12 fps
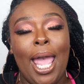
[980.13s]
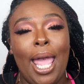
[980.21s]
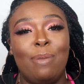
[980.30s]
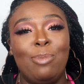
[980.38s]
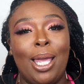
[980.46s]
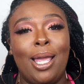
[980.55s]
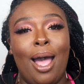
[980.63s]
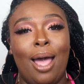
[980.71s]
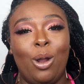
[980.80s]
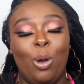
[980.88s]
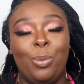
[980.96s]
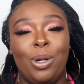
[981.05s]
and may God
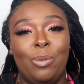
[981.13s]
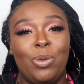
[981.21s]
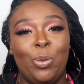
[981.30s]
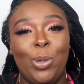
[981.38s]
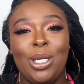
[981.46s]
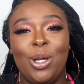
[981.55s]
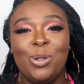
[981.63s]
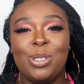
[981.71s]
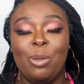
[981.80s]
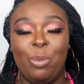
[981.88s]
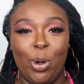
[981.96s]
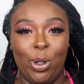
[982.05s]
open up the windows
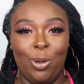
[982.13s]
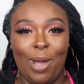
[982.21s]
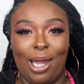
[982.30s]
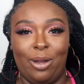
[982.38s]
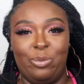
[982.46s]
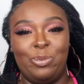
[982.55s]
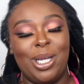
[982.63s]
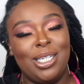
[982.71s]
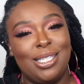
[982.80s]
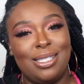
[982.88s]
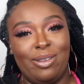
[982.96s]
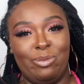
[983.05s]
and pour you out
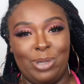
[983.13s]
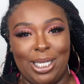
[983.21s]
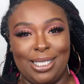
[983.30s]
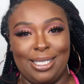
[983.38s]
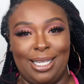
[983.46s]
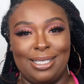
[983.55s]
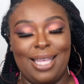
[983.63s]
abundance of blessings.